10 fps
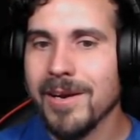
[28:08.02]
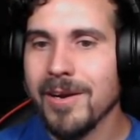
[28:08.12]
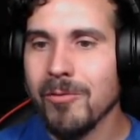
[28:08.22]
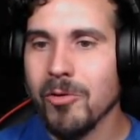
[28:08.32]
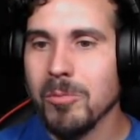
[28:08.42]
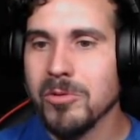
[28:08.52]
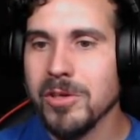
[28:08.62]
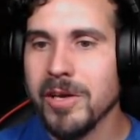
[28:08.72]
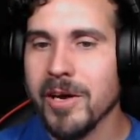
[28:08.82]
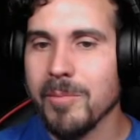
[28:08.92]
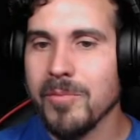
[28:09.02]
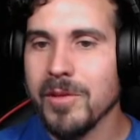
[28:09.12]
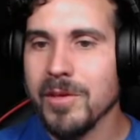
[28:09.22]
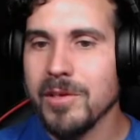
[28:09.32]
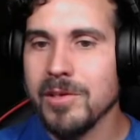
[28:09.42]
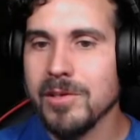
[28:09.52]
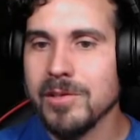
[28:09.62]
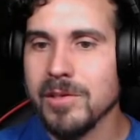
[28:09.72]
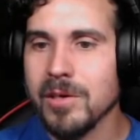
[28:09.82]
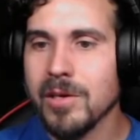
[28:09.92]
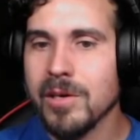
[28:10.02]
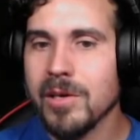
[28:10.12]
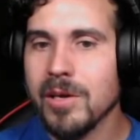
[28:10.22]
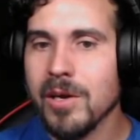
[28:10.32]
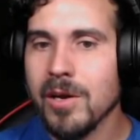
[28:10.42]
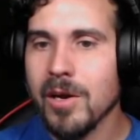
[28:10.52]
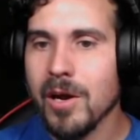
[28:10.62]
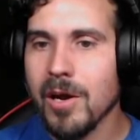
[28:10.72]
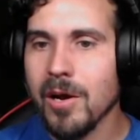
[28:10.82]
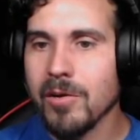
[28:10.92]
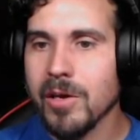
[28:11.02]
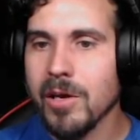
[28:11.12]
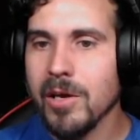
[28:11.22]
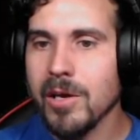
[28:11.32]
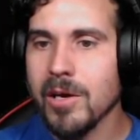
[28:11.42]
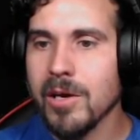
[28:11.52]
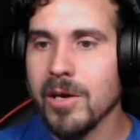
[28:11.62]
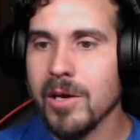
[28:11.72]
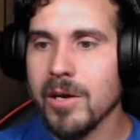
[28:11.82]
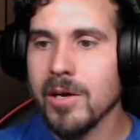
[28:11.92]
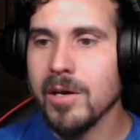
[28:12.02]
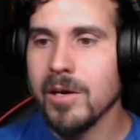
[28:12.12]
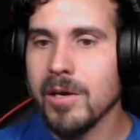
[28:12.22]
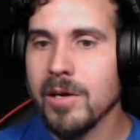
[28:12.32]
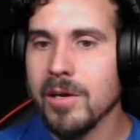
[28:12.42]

Room cleaned up. Easy. Okay, uh...